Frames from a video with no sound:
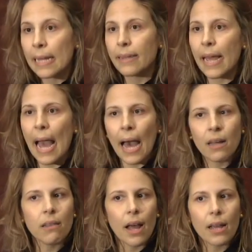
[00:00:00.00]
they
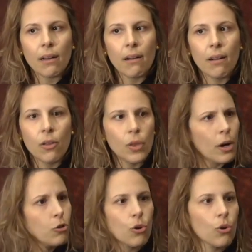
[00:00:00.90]
act like there
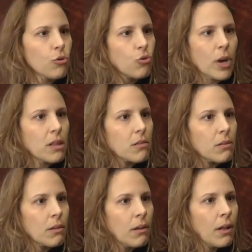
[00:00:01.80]
are no
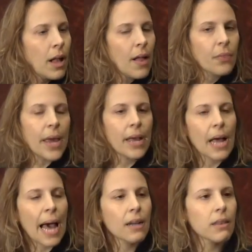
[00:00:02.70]
constraints.
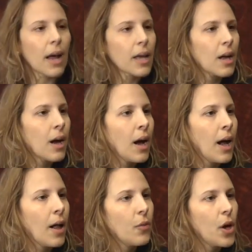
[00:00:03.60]
They act like
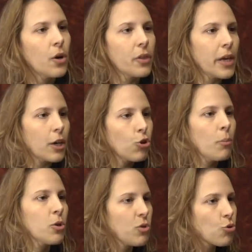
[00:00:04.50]
the
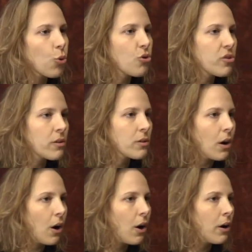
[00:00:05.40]
economic resources
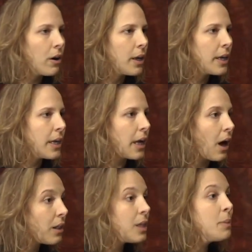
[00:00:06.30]
are
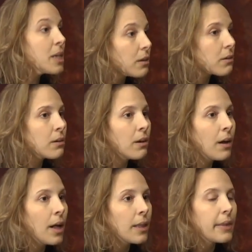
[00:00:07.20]
unlimited.
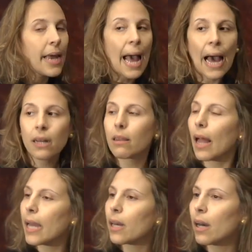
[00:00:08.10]
They act
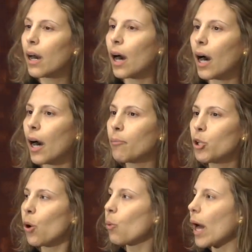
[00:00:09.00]
like,
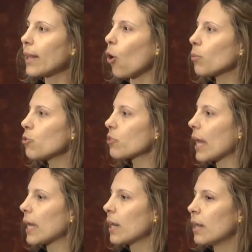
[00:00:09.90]
almost
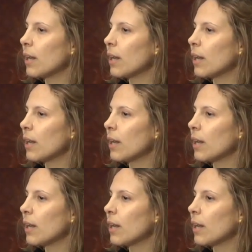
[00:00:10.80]
like